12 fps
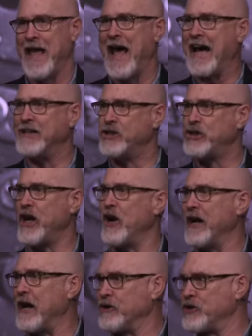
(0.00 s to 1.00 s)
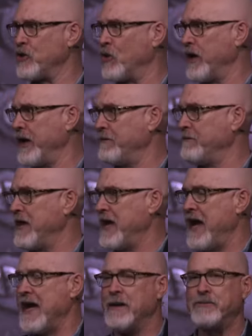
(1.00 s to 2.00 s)
at sharing our story.
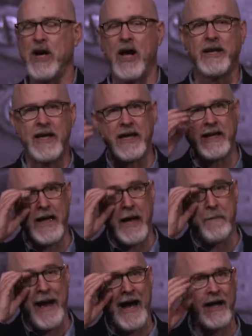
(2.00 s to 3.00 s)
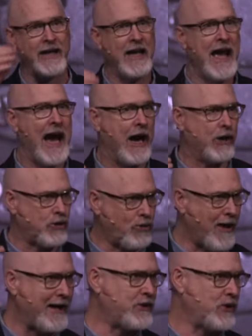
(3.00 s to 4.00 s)
And I'm talking about our
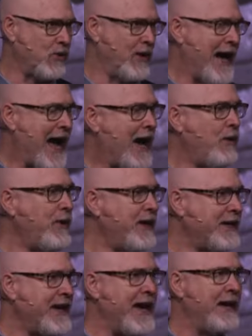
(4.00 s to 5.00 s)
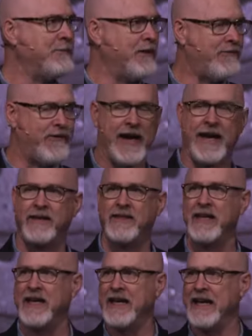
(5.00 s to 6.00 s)
Christ story, how we came to faith
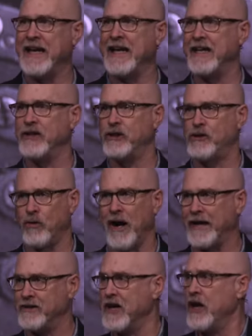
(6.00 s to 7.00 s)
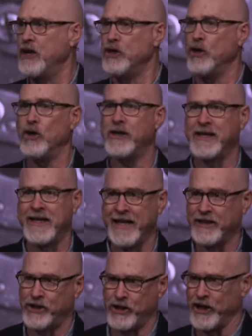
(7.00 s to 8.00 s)
in Christ. Your
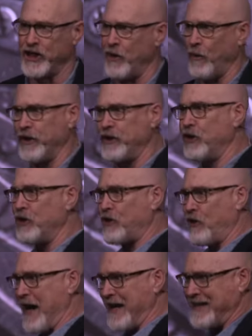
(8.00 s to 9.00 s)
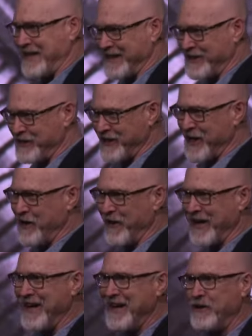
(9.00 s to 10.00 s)
kids should know it. Your grandkids should know
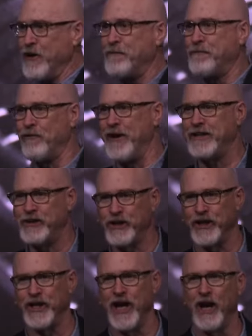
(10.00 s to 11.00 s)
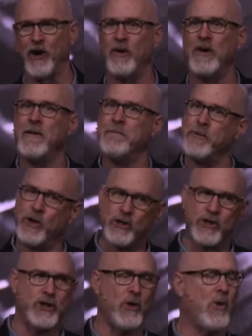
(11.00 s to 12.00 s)
it. Your friends should know your
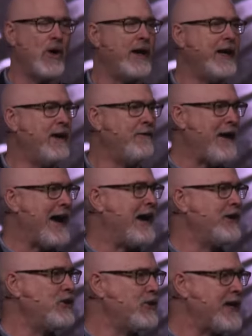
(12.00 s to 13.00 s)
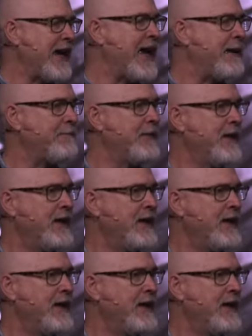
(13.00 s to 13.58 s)
story of how you came